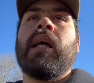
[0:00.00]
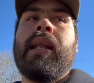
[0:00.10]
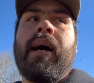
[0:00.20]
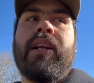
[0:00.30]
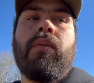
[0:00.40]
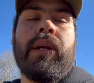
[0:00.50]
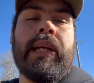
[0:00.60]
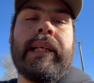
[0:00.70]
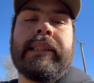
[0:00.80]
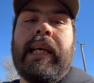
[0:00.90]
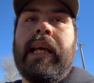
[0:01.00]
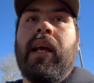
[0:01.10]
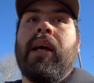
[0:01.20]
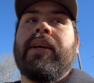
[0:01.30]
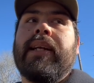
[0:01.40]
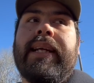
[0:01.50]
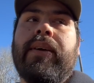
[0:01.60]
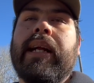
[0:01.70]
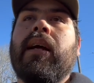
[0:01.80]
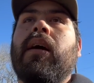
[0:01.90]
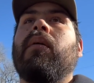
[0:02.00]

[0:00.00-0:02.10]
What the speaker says: Now I know what you're gonna say. You're littering.